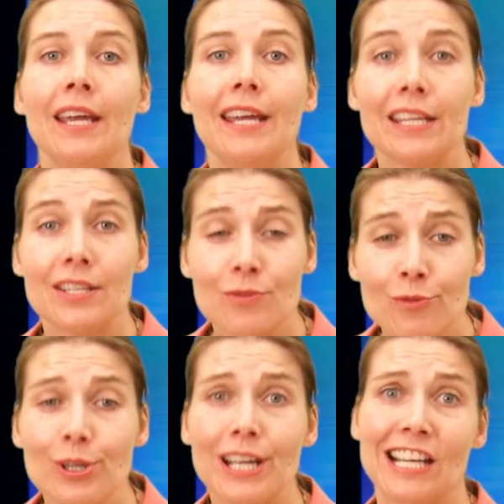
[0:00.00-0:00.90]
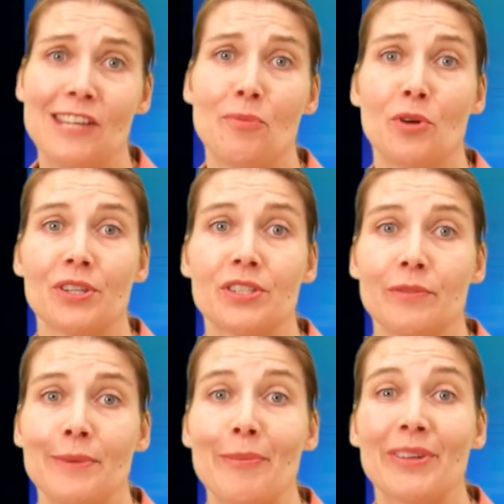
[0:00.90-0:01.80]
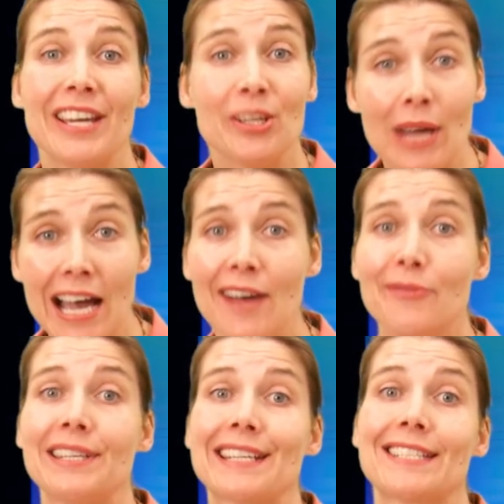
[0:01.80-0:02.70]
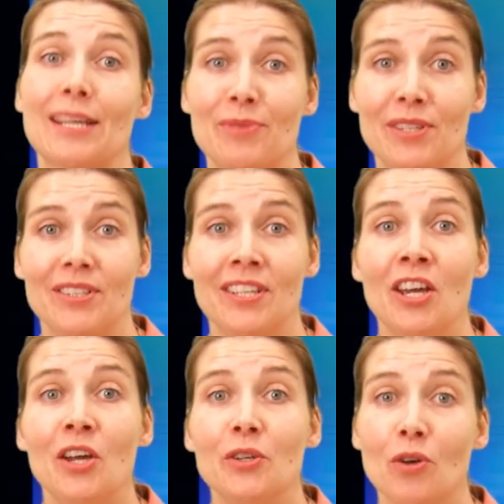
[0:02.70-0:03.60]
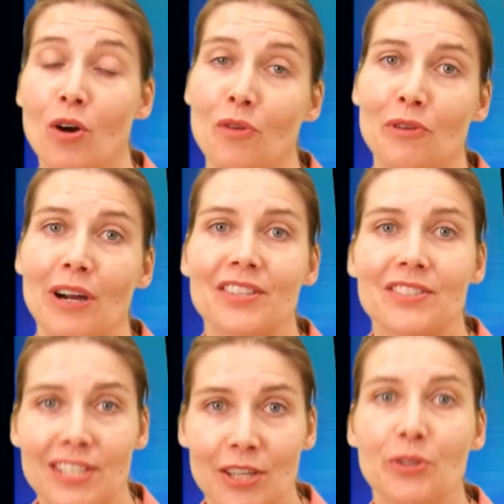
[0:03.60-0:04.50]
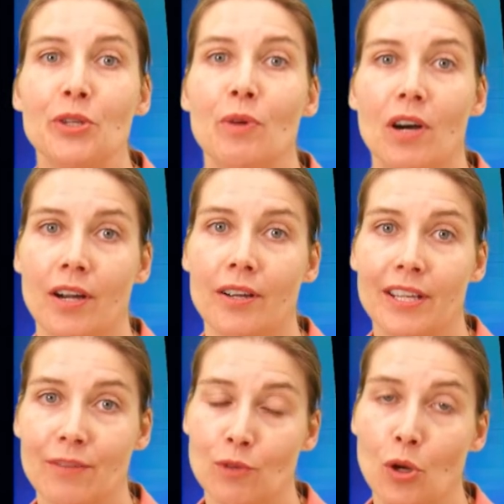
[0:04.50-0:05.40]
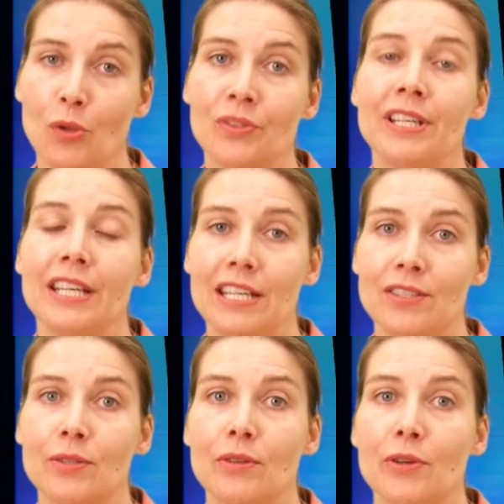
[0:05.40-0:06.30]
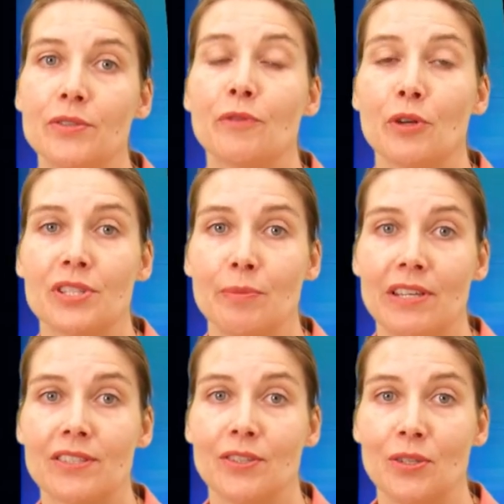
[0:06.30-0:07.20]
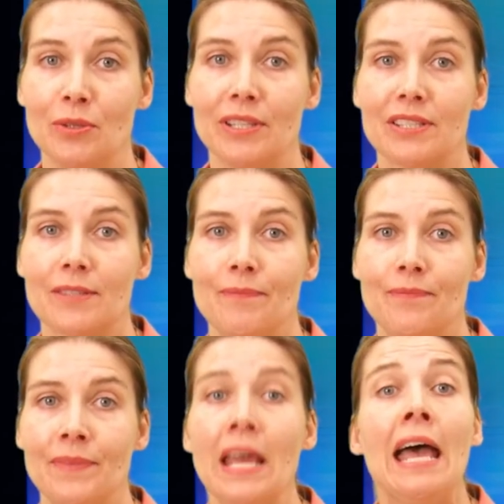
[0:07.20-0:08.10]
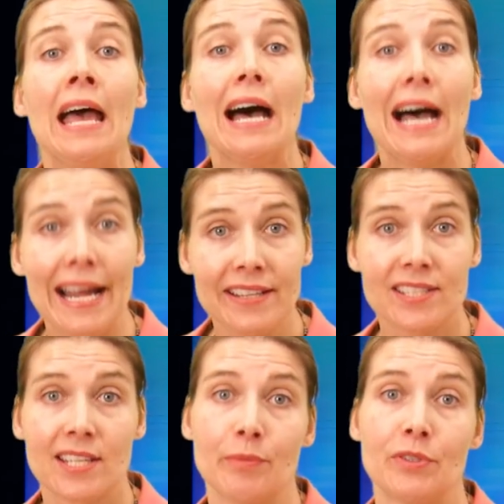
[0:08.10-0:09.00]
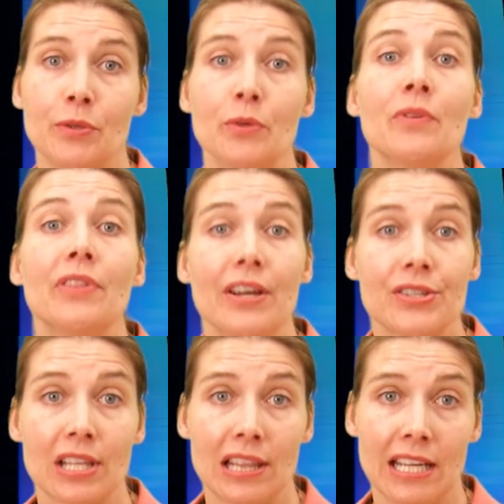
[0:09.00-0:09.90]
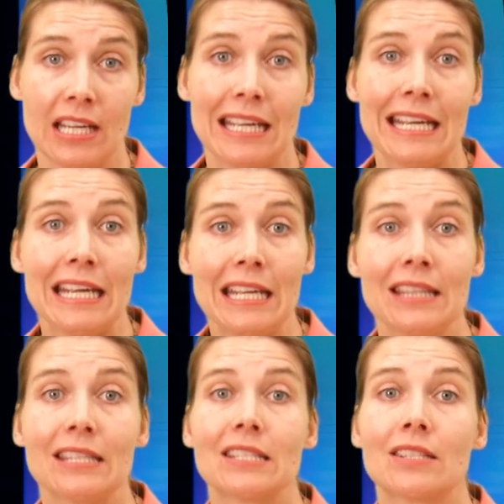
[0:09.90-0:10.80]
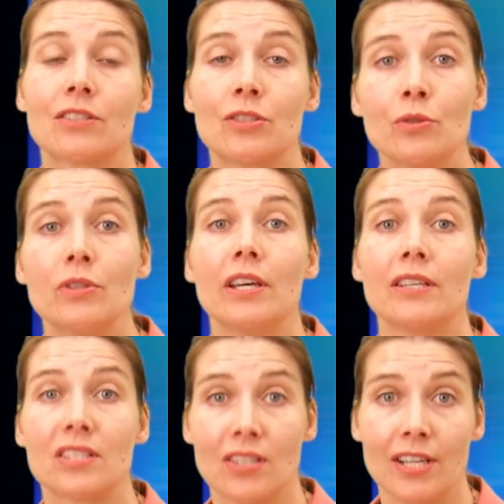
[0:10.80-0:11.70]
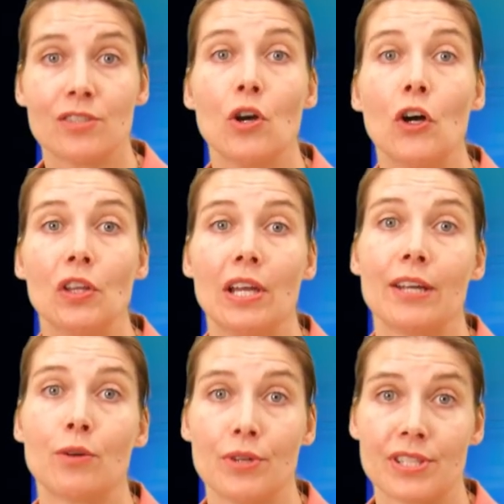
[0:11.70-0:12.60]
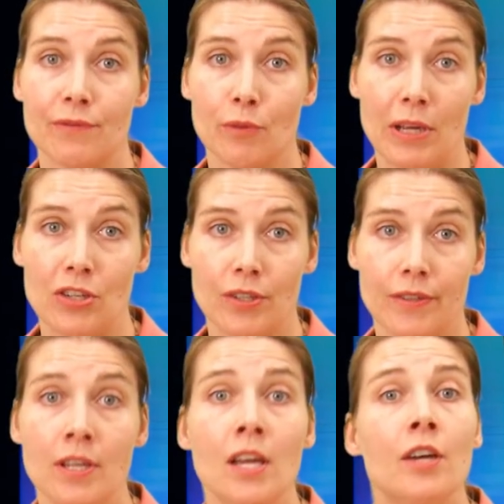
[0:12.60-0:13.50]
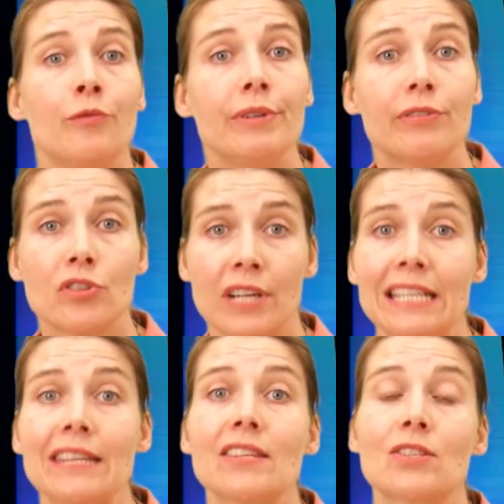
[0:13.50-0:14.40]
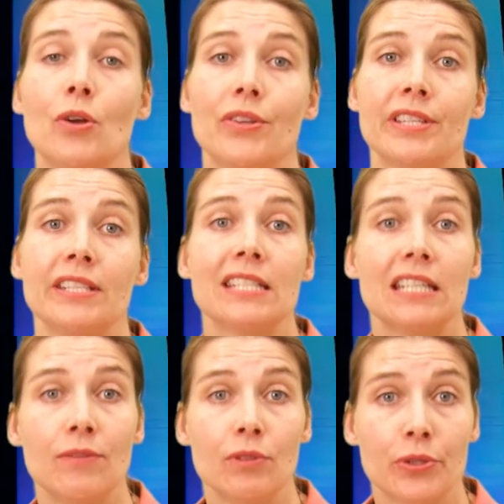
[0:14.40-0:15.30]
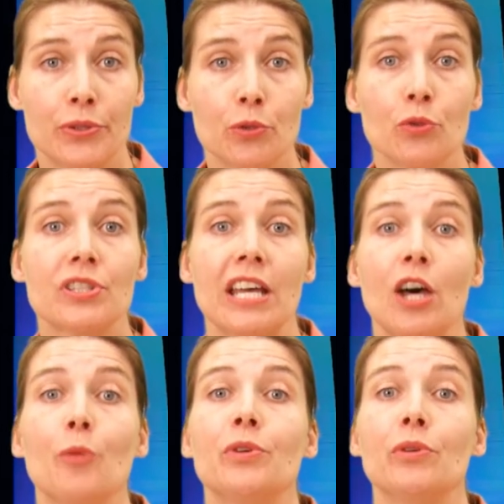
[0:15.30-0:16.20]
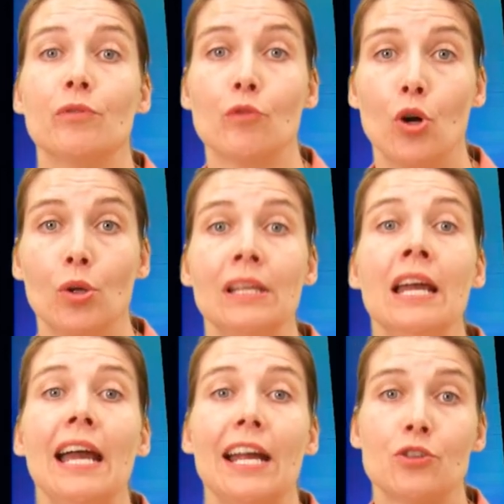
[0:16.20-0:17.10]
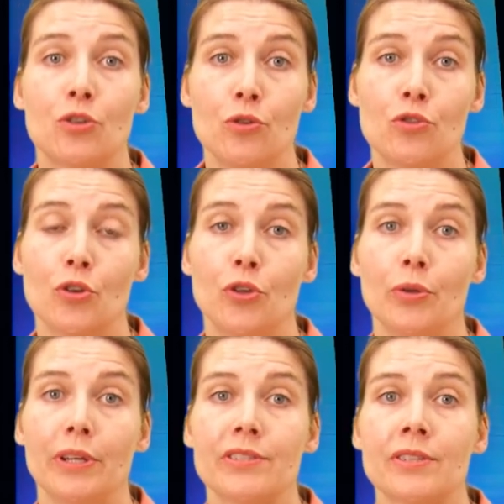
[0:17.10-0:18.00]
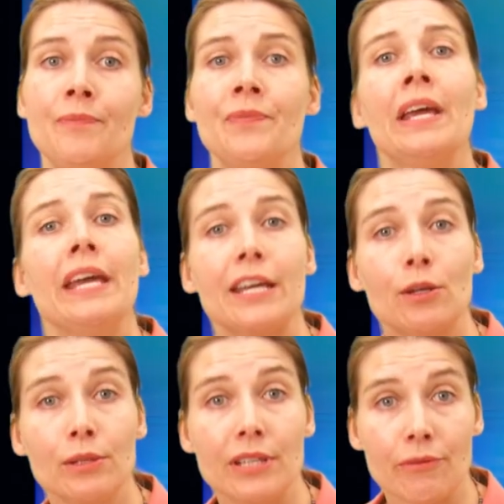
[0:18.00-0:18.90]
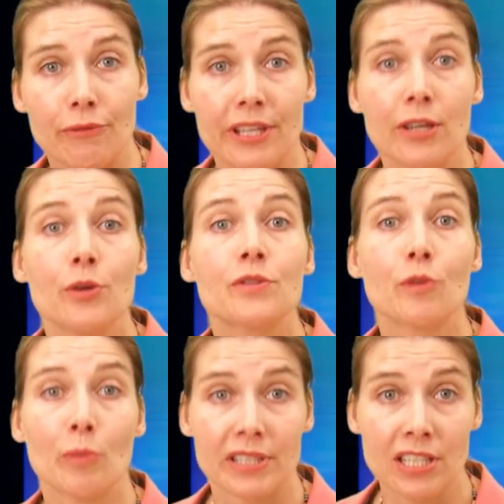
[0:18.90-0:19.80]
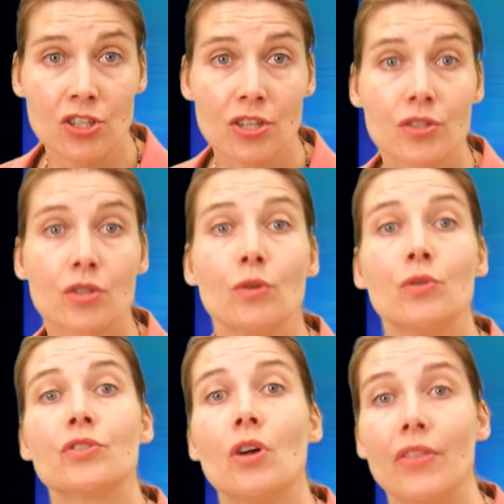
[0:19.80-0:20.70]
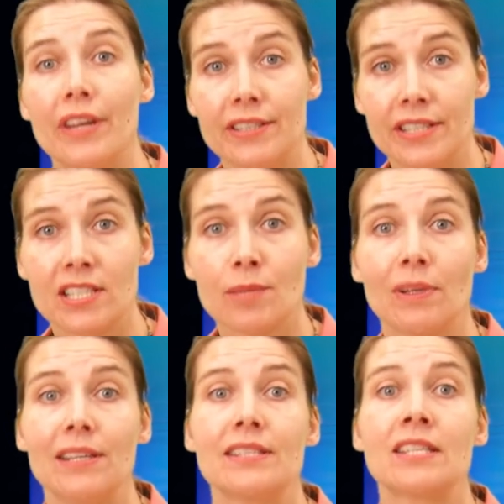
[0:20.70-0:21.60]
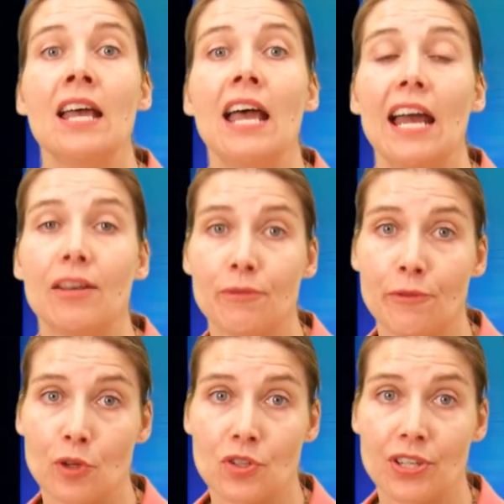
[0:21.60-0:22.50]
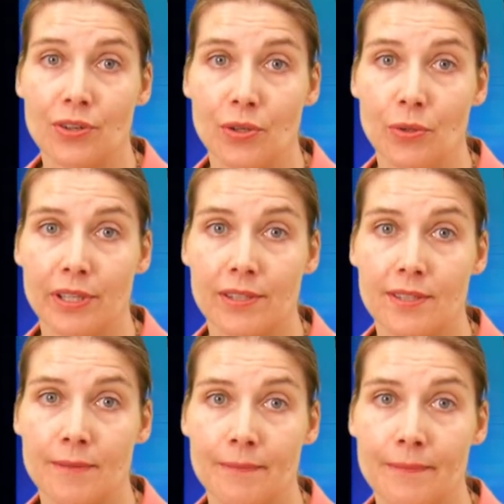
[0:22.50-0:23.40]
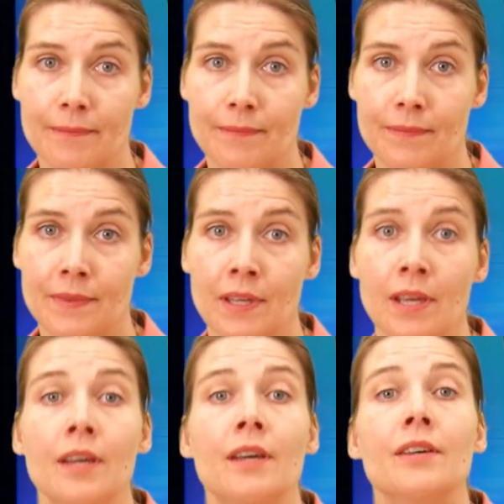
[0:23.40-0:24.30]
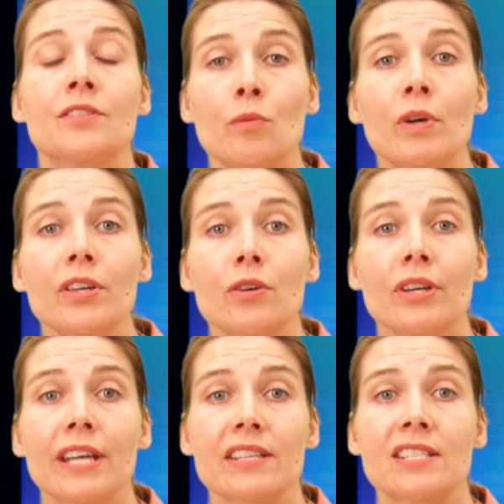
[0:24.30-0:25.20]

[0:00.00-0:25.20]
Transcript: It is really important to remember that you haven't accepted your offer until you are enrolled into those first semester units. At step 2, there is a link into the Science online course information. We've created this content to give you the tools to help you enroll and choose your units, including videos from our teaching schools on their disciplines and first year units. So what are your next